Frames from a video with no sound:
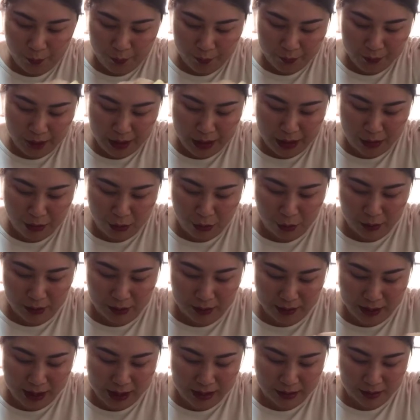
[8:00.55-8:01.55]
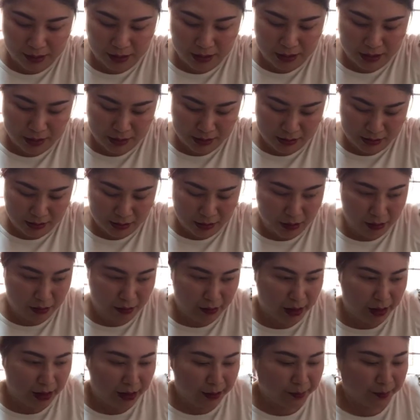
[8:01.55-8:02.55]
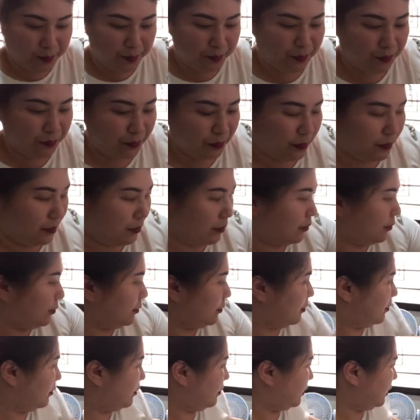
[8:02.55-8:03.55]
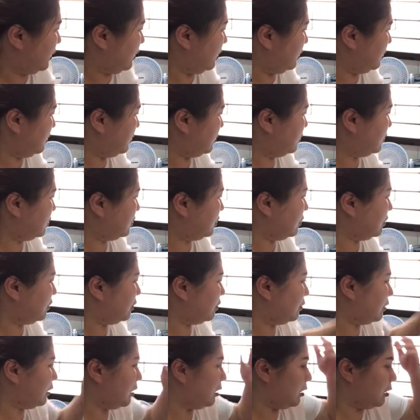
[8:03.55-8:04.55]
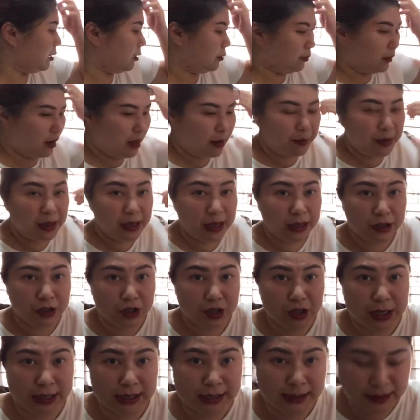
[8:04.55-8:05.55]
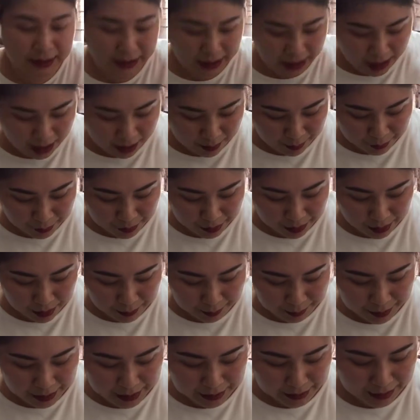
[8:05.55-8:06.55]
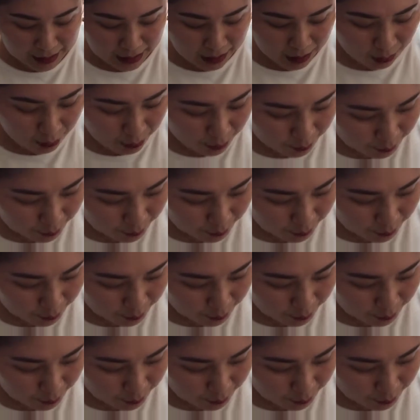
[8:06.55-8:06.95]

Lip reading: into the tart tins. Alright, so let me adjust the camera a bit now.